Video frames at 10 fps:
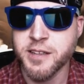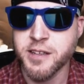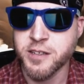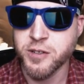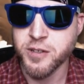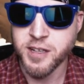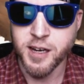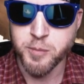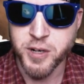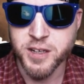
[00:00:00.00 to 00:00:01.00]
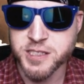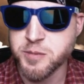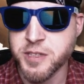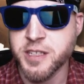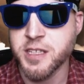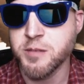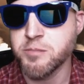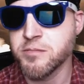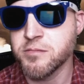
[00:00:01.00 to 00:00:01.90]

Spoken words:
They could not possibly keep